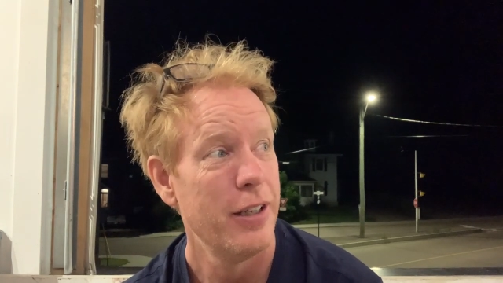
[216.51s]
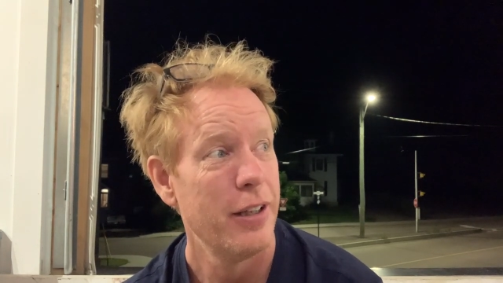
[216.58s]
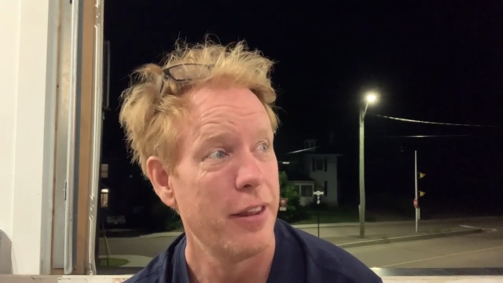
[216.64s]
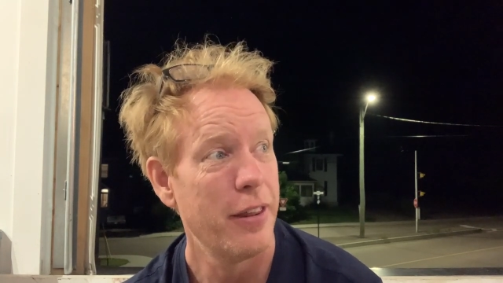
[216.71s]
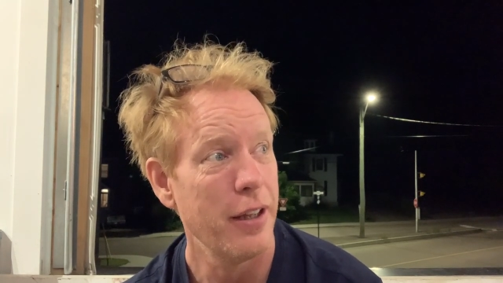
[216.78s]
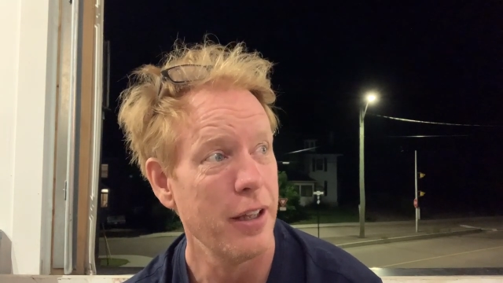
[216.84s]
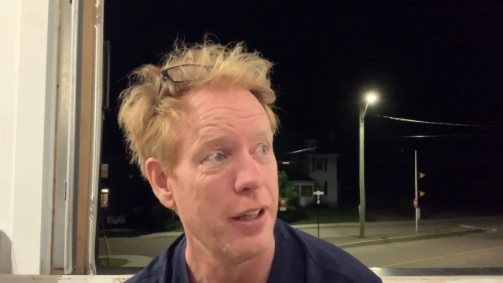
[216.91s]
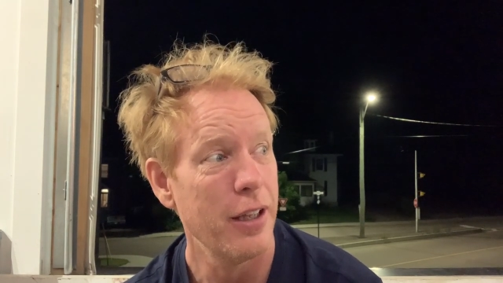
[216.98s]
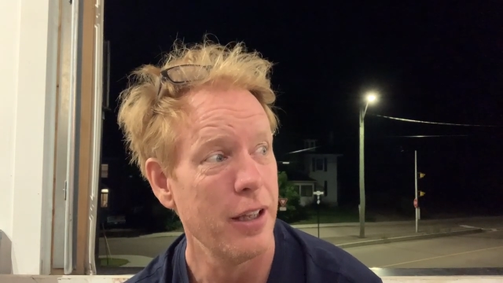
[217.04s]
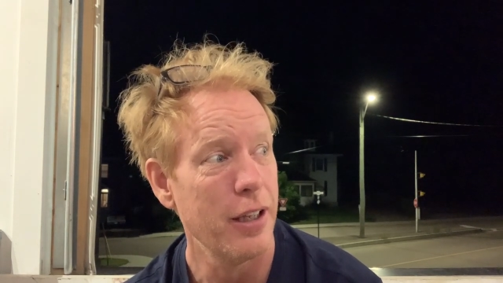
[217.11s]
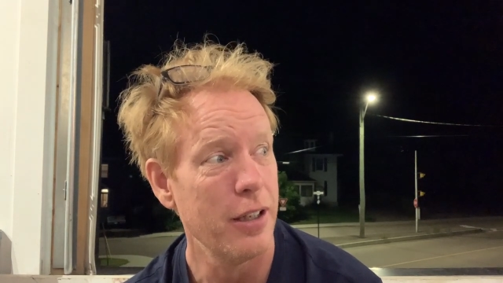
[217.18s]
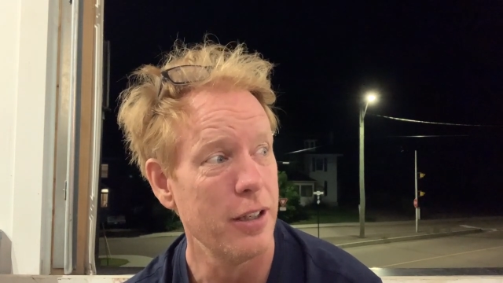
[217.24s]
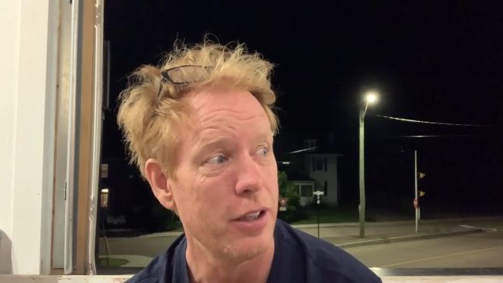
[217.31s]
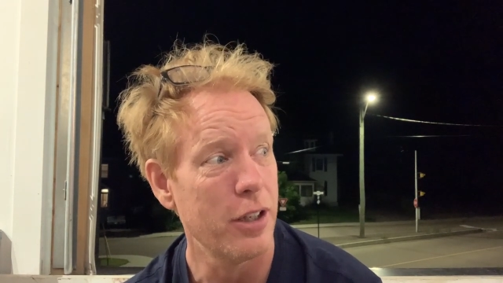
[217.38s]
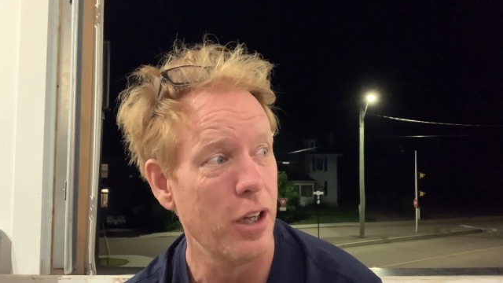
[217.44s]
thinking
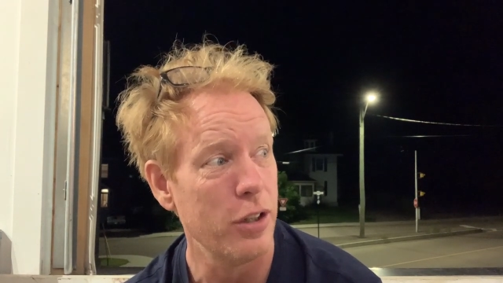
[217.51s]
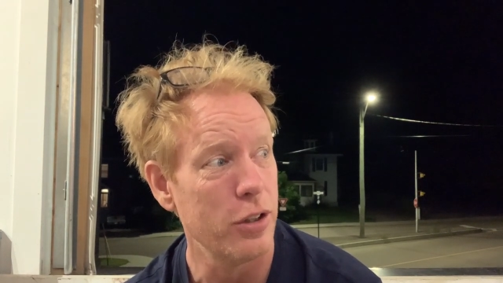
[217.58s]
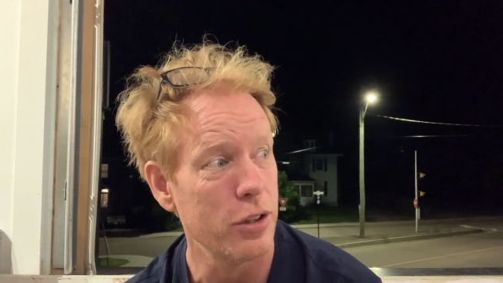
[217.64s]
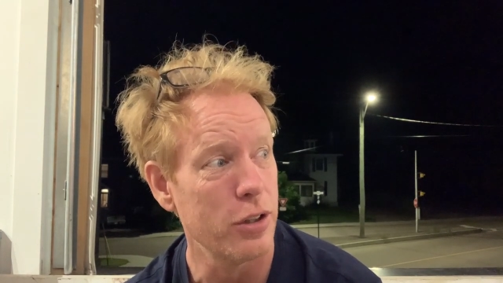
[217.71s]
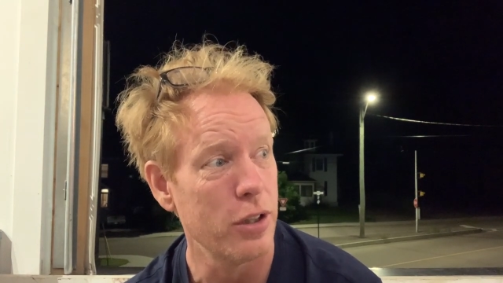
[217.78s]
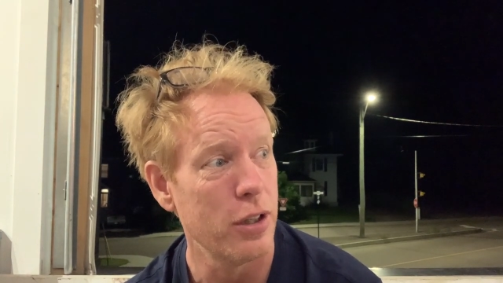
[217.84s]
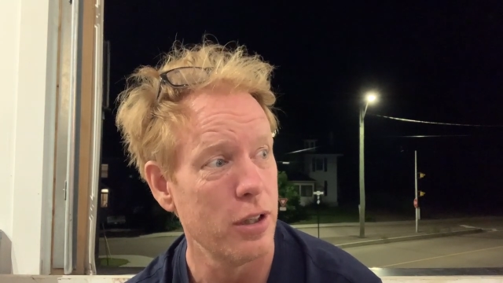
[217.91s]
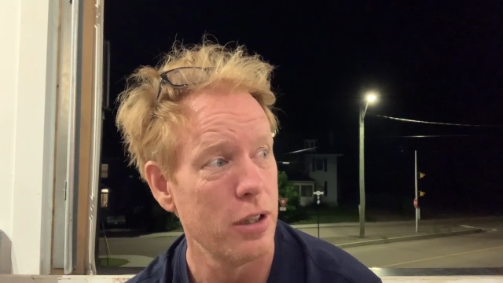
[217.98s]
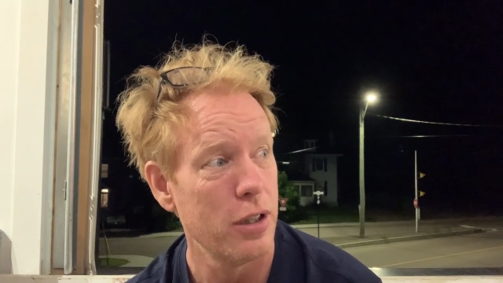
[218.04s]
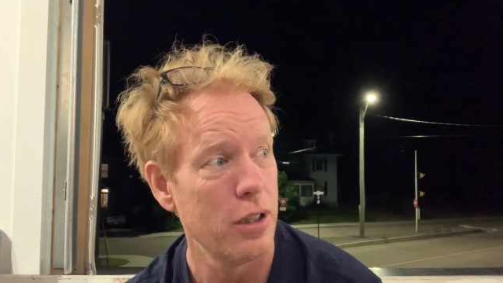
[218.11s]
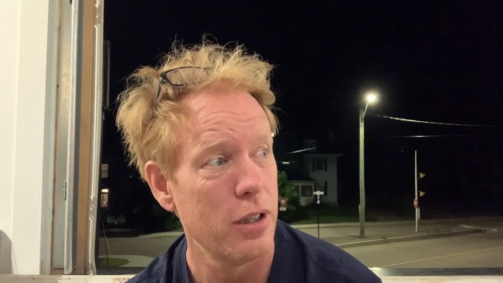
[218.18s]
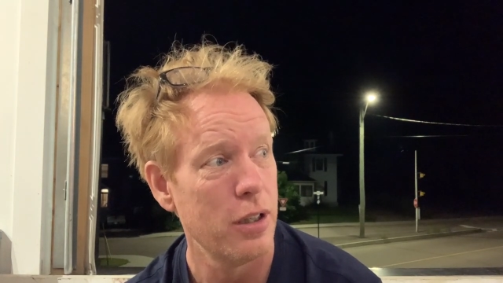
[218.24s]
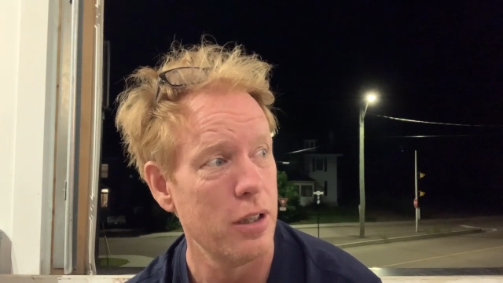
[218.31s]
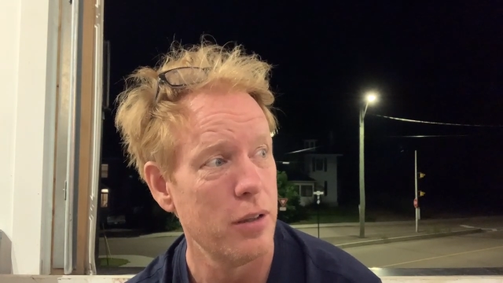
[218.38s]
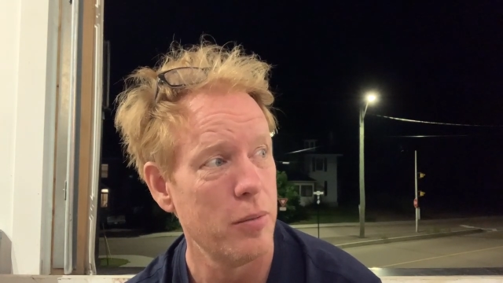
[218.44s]
in color
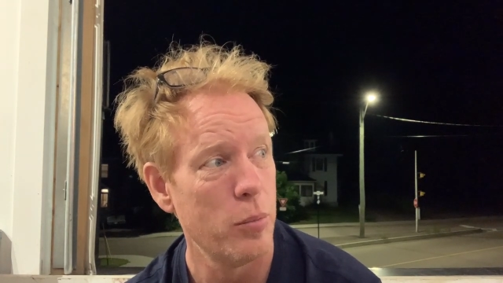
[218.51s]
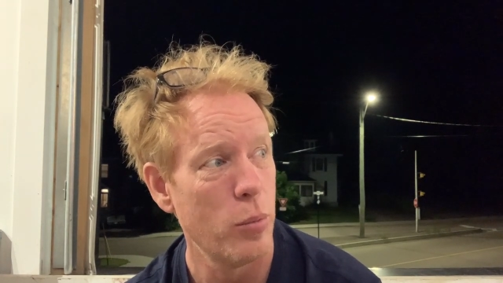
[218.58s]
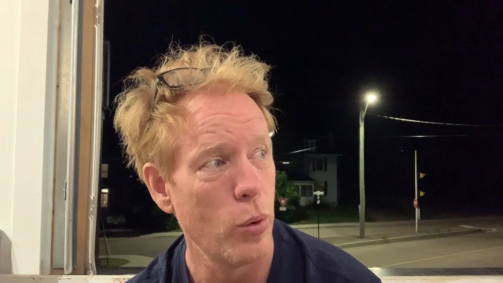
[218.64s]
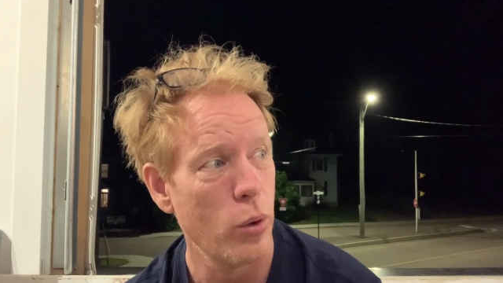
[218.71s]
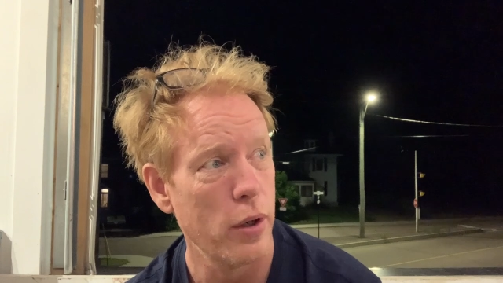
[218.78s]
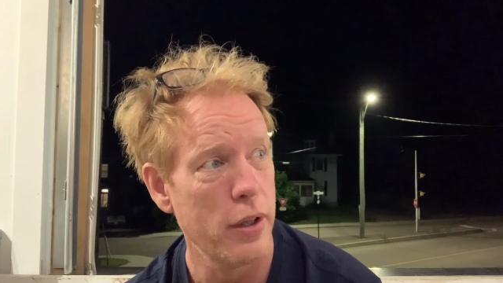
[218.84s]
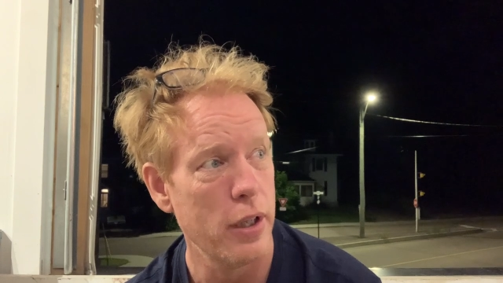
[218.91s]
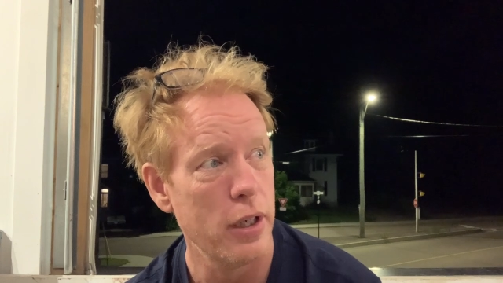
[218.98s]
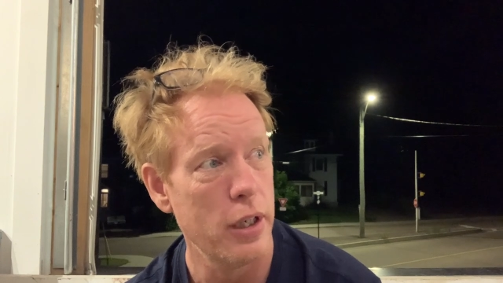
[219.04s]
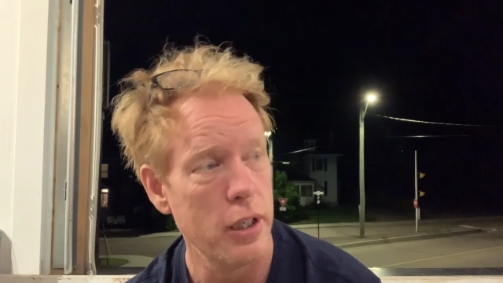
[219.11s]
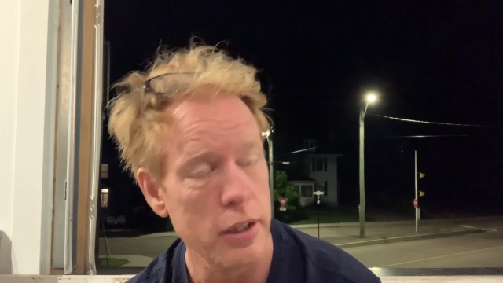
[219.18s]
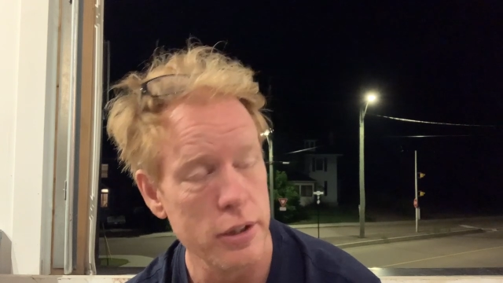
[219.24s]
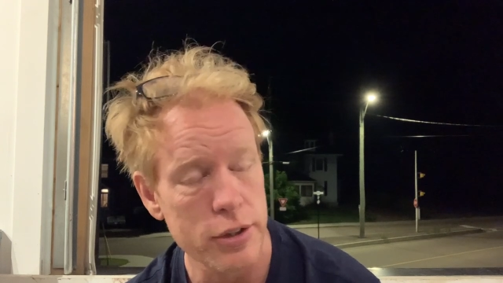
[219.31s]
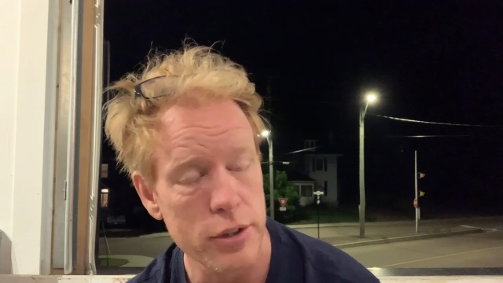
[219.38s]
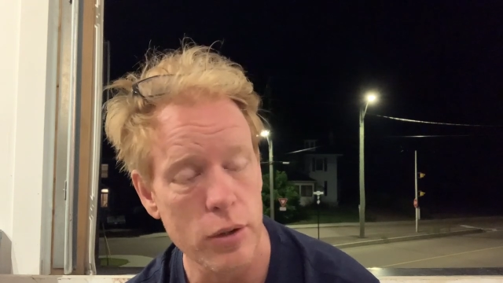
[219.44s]
more than it
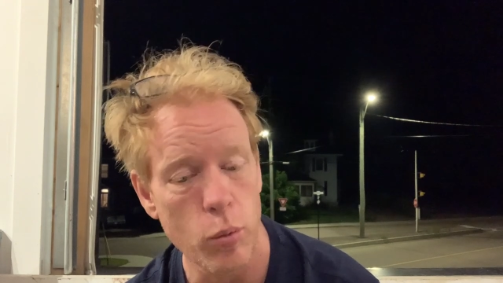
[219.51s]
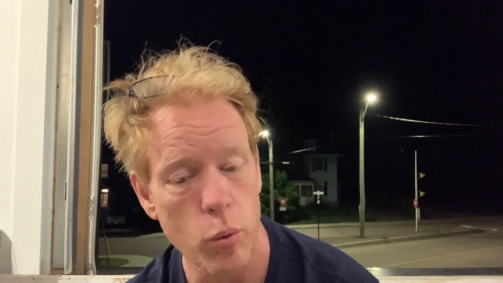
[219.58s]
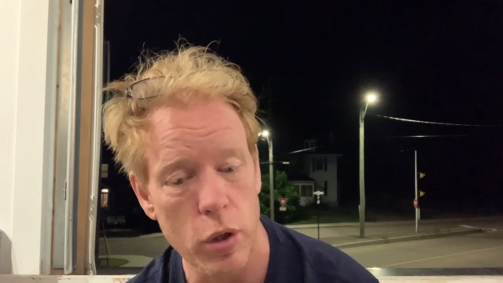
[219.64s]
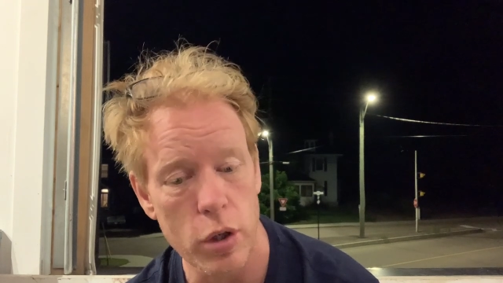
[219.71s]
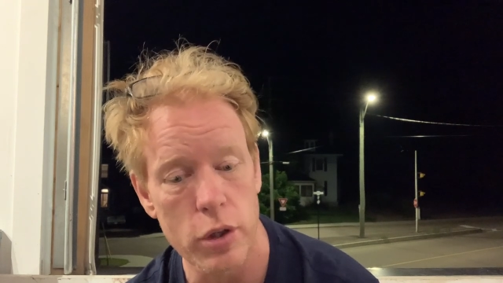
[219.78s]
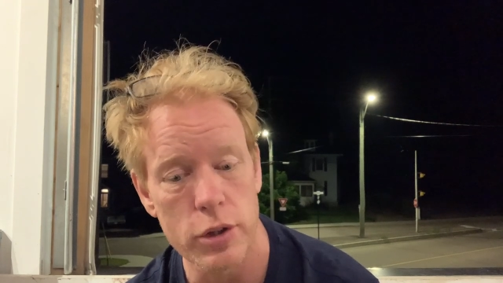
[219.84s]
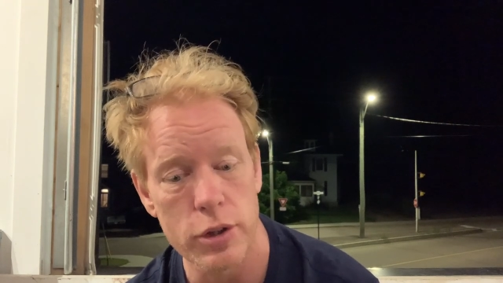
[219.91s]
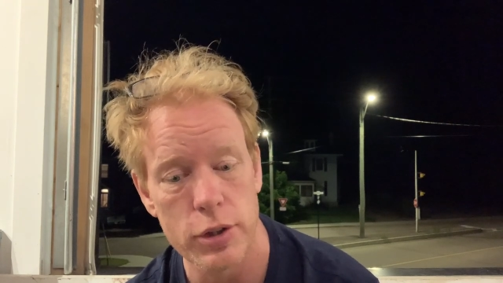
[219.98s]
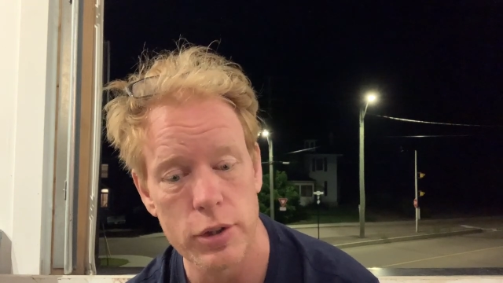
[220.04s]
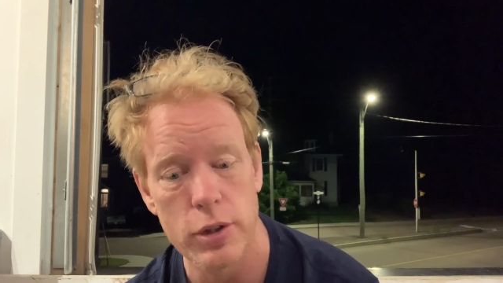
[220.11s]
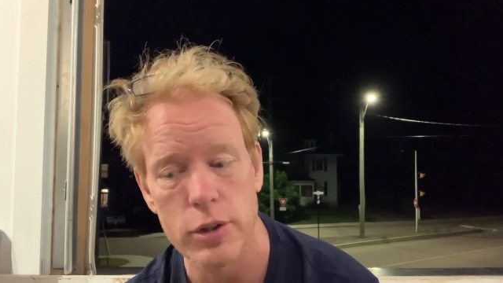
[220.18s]
is in words.